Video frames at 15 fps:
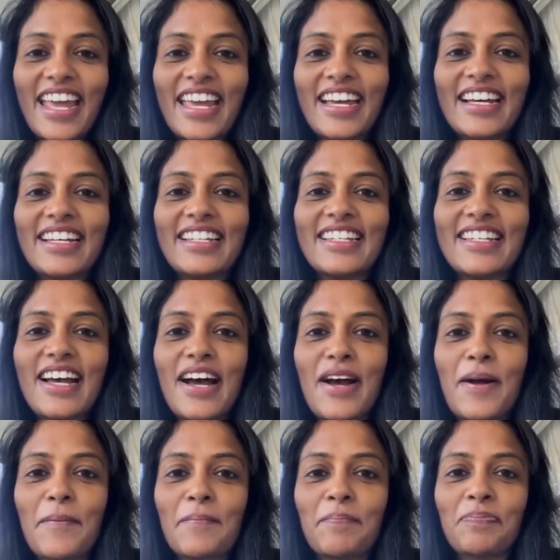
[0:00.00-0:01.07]
And
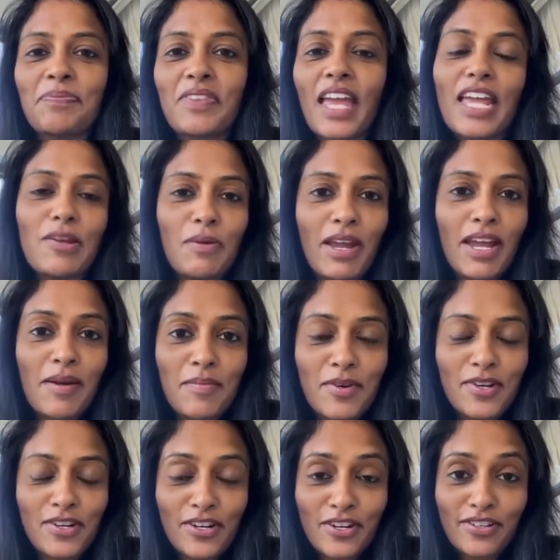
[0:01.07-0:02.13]
um, anyway,
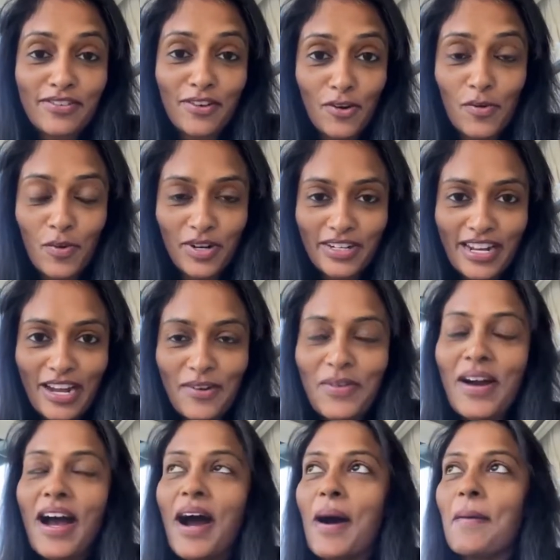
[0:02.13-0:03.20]
I'm going to go to work
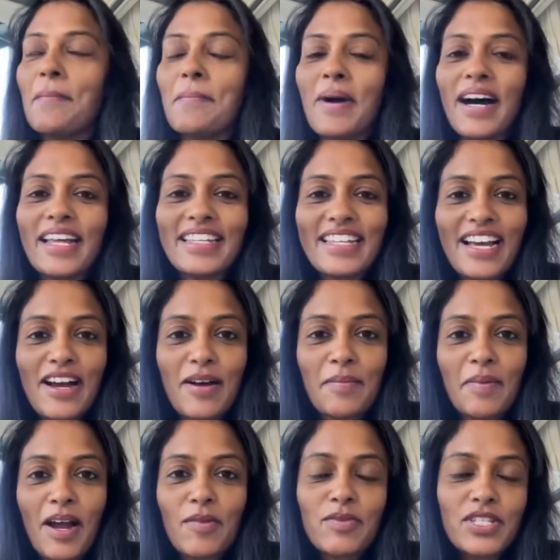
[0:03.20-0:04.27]
now. But
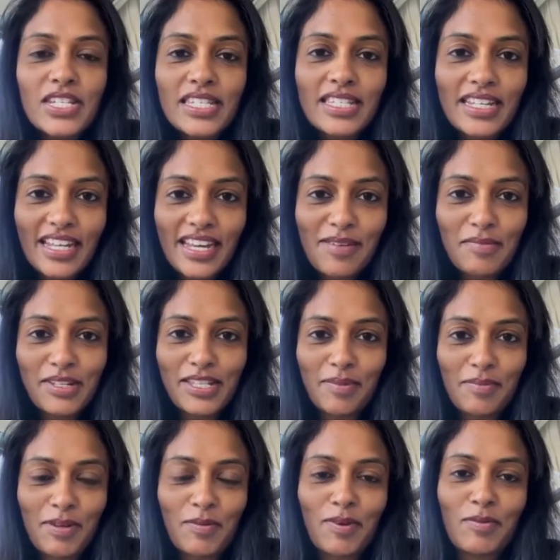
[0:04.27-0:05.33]
um, I was just thinking about
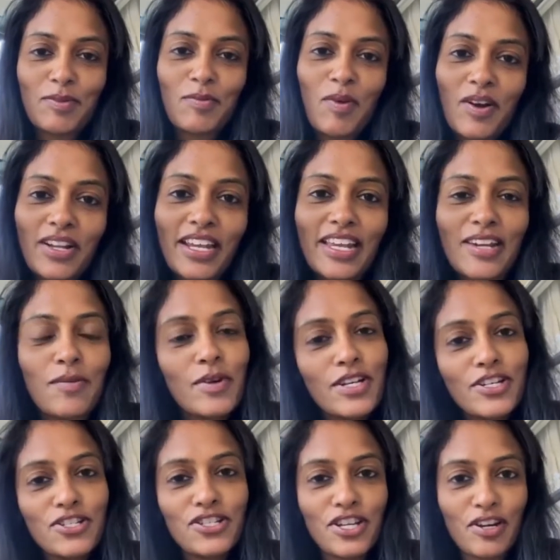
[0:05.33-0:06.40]
something when I was walking, and I
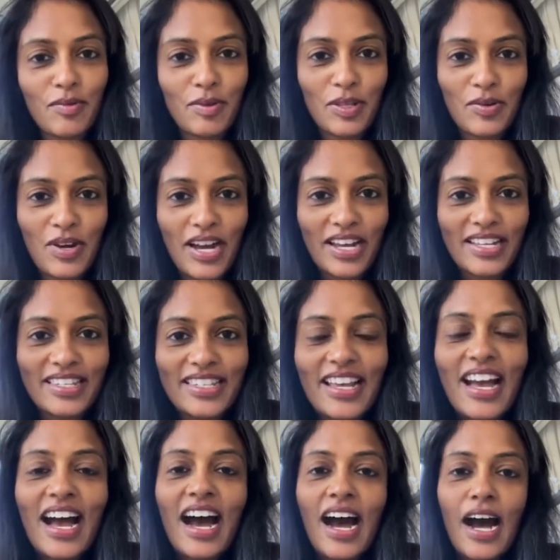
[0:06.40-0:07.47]
wanted to share it with you guys.
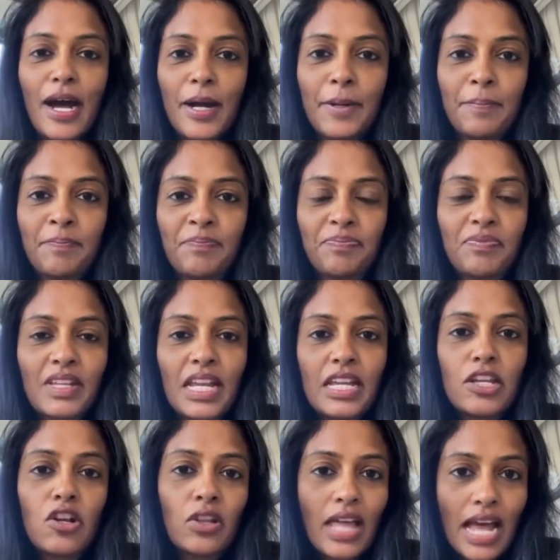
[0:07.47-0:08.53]
Um,
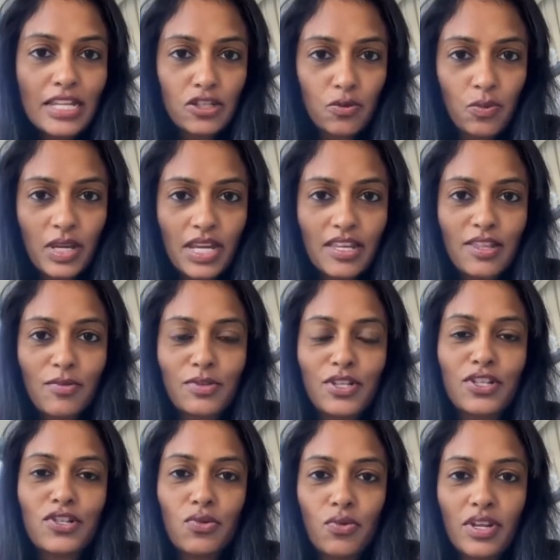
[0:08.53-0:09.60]
you know, last week there
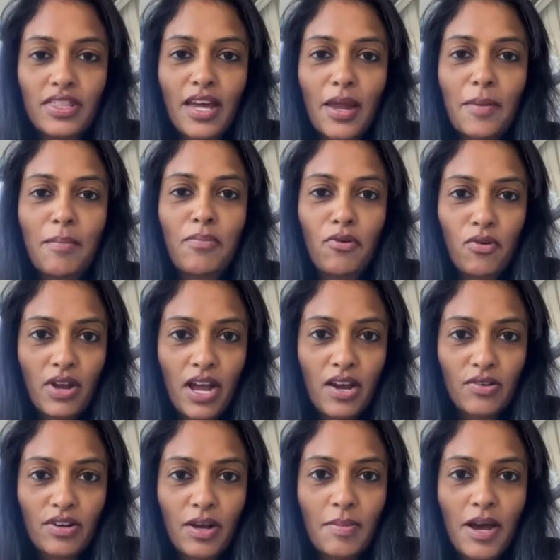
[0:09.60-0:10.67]
was a story that broke
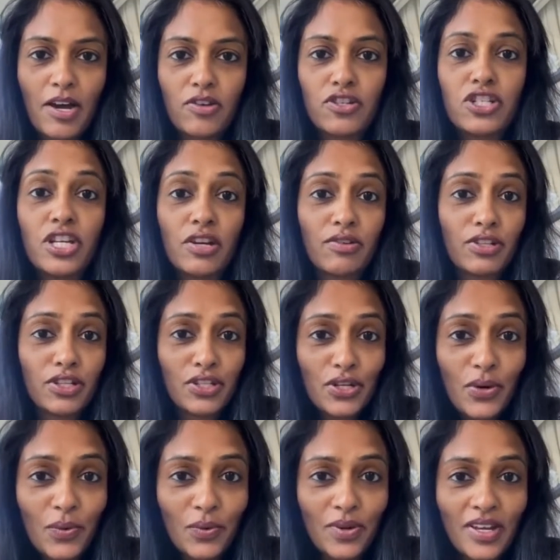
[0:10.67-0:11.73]
out about Sharon
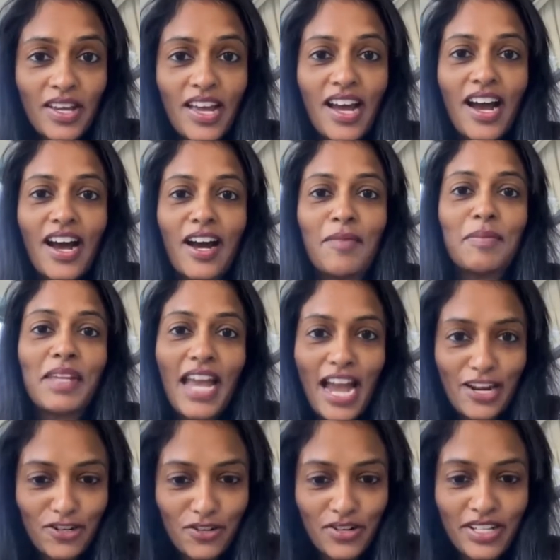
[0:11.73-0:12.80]
Stone, um, the
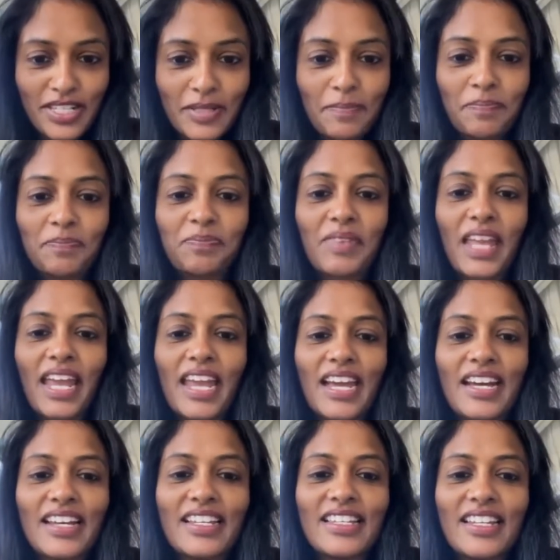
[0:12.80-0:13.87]
actress,
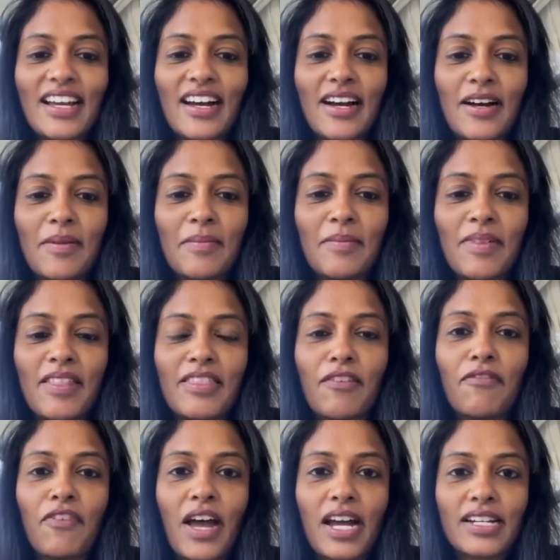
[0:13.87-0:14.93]
and um,
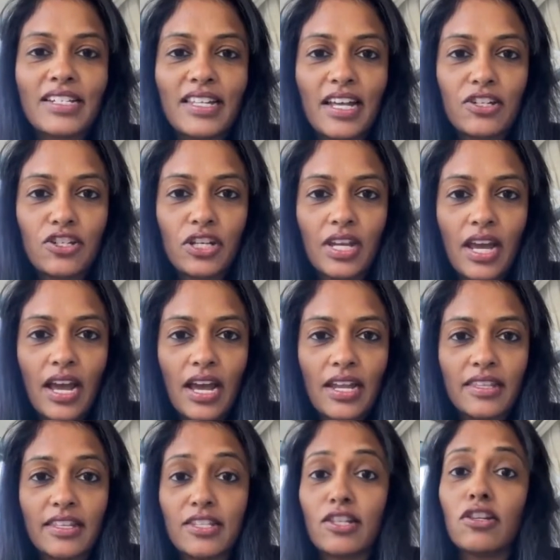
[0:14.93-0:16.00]
the fact that she
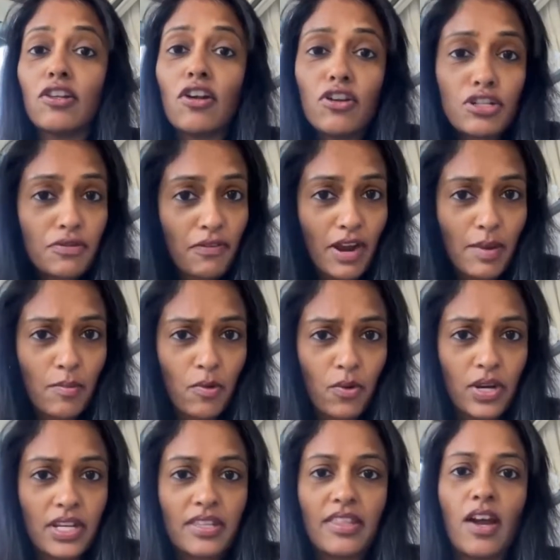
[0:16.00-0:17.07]
had this large
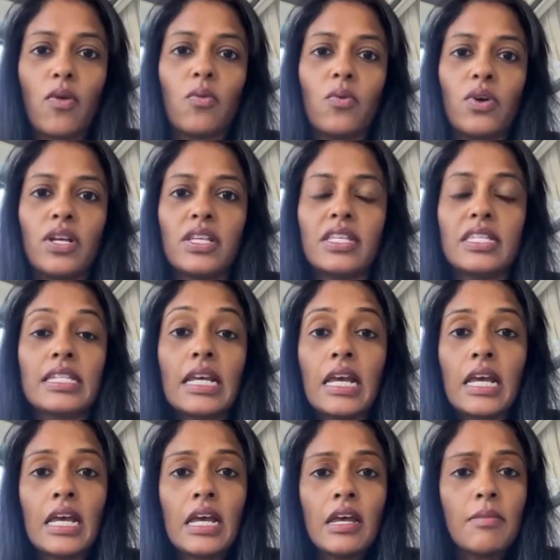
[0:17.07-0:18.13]
fibroid that was
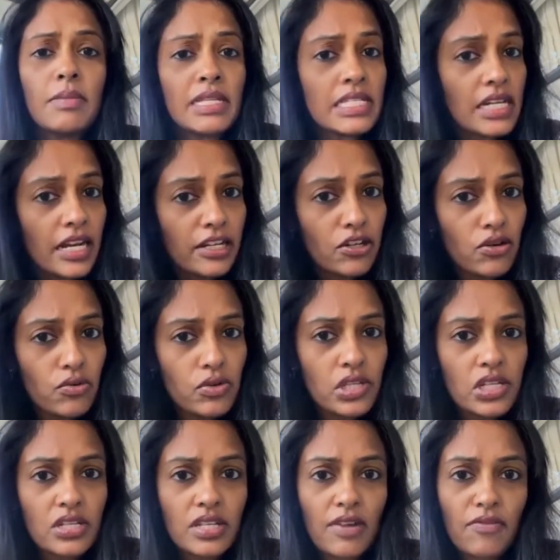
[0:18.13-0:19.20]

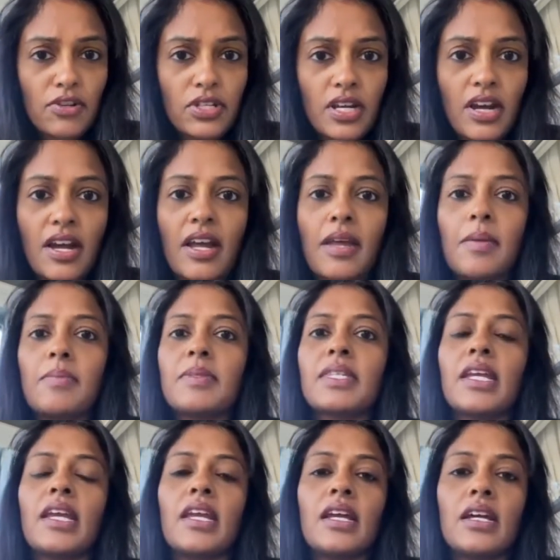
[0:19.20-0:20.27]
misdiagnosed several
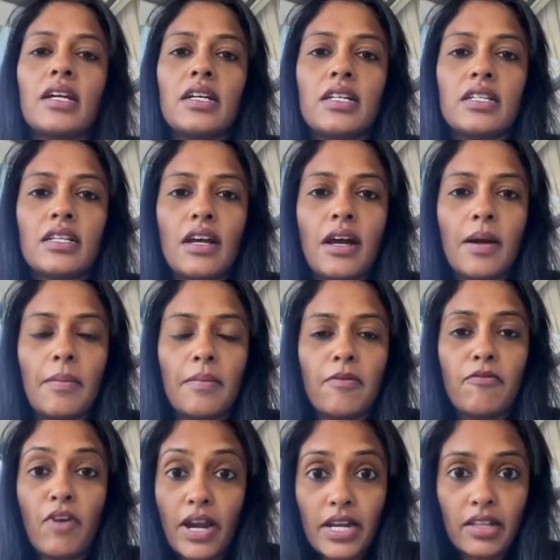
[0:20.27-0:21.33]
times, and
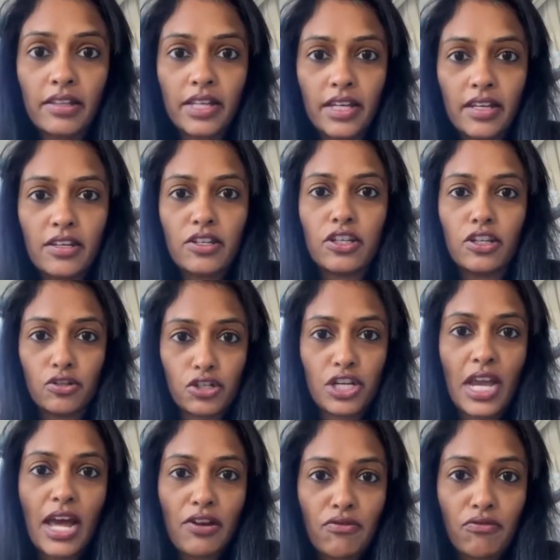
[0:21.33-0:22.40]
um, finally, you know,
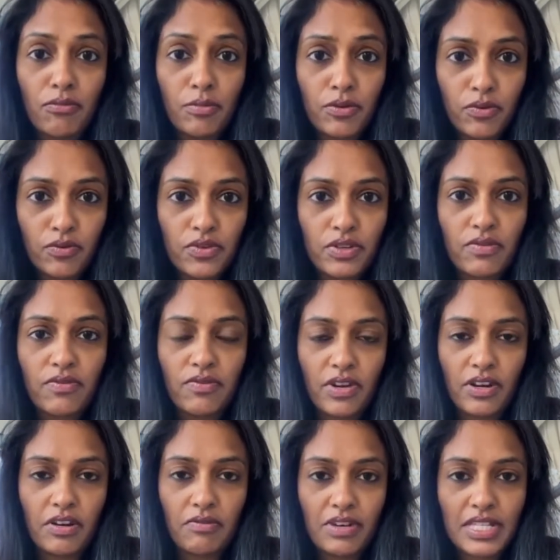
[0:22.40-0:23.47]
she had it removed
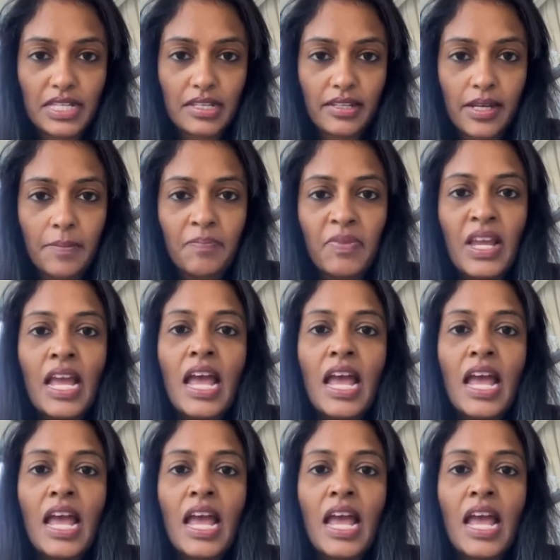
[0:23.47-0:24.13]
very recently.